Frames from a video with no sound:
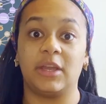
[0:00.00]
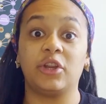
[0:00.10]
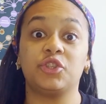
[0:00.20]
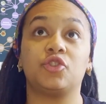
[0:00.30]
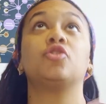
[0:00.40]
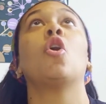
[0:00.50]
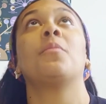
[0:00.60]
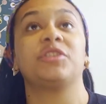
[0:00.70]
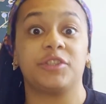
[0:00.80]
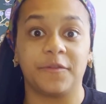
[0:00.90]
There is so
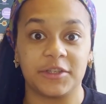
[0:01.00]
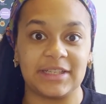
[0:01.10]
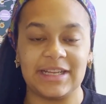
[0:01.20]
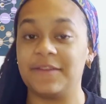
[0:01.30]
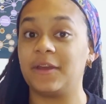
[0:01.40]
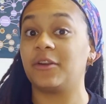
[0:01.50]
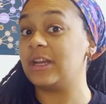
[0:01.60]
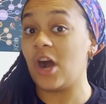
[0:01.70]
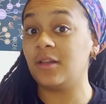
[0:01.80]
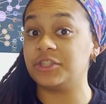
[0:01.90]
much diversity in their
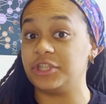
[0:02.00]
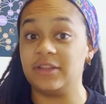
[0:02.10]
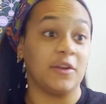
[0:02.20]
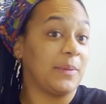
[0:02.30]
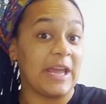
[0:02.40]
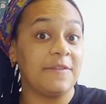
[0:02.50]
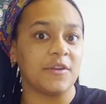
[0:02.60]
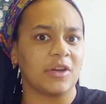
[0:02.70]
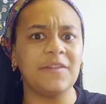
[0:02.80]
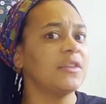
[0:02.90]
ecology, their
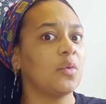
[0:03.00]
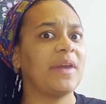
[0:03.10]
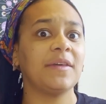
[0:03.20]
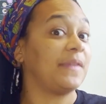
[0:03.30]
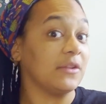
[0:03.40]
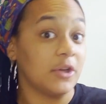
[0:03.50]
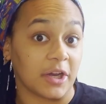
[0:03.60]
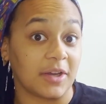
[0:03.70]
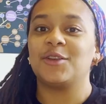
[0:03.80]
behavior, even the way that they look.